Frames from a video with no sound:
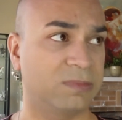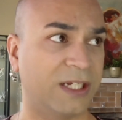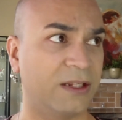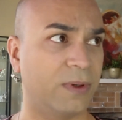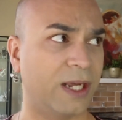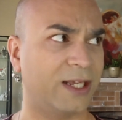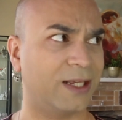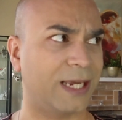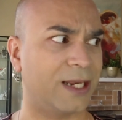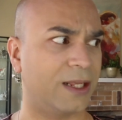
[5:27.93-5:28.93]
I
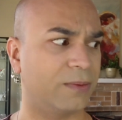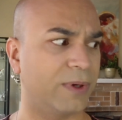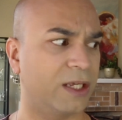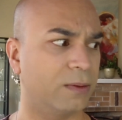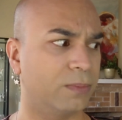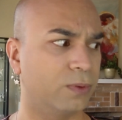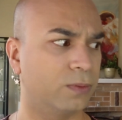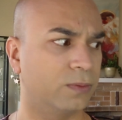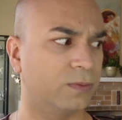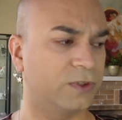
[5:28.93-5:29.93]
had like makeup
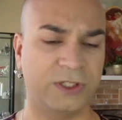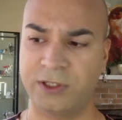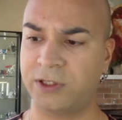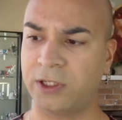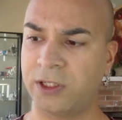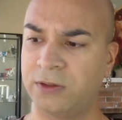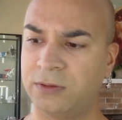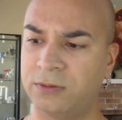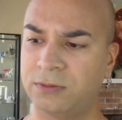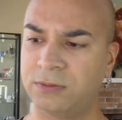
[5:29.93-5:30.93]

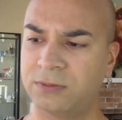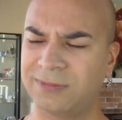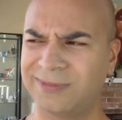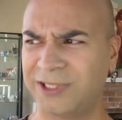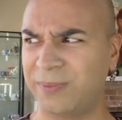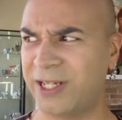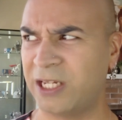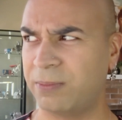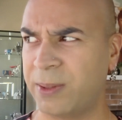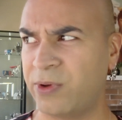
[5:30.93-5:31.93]
done. Was it
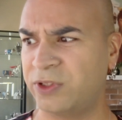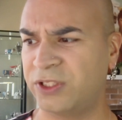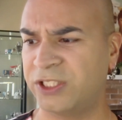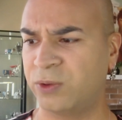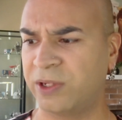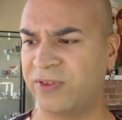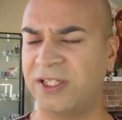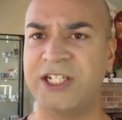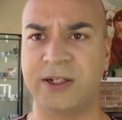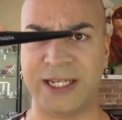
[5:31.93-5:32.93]
makeup? Maybe I was just doing my
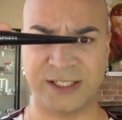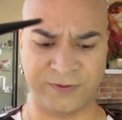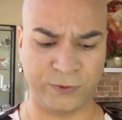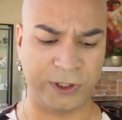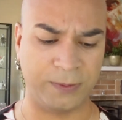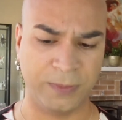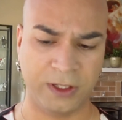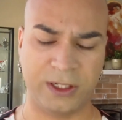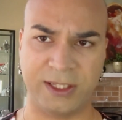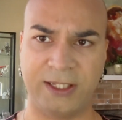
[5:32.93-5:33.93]
foundation at Sephora,
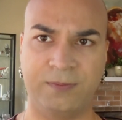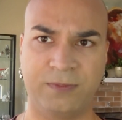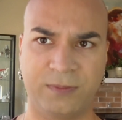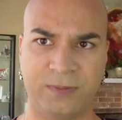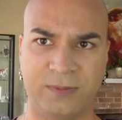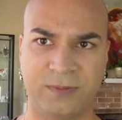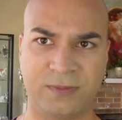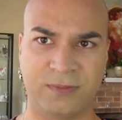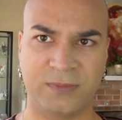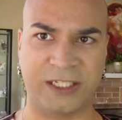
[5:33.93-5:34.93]
and
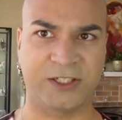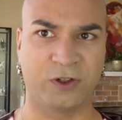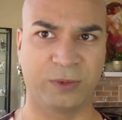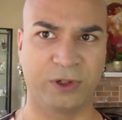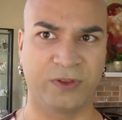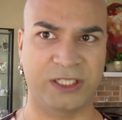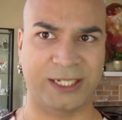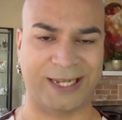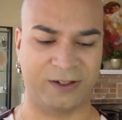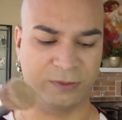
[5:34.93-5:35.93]
they sold me on this
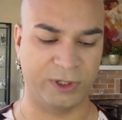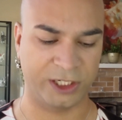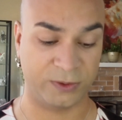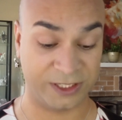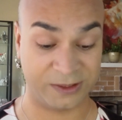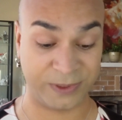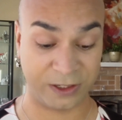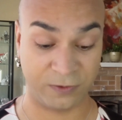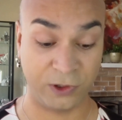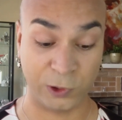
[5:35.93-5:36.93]
like angled brush, which has
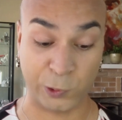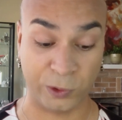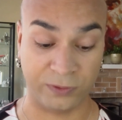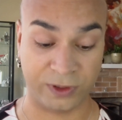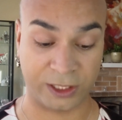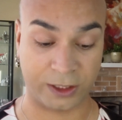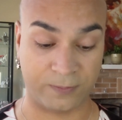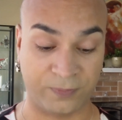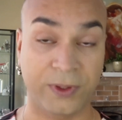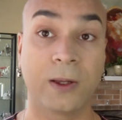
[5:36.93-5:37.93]
been real cool for like,
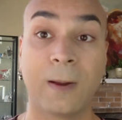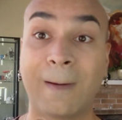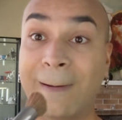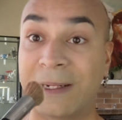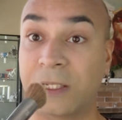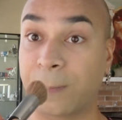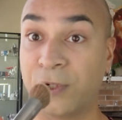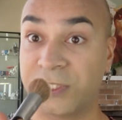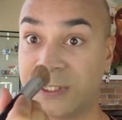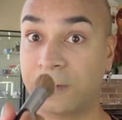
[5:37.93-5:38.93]
I guess like
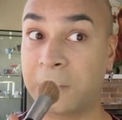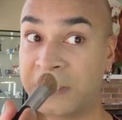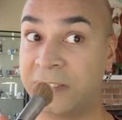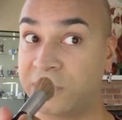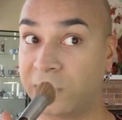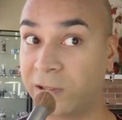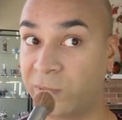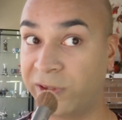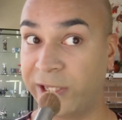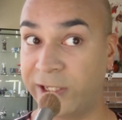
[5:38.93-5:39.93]
pushing it right into like
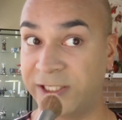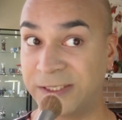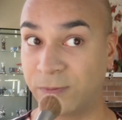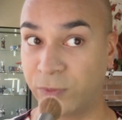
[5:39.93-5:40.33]
where the hair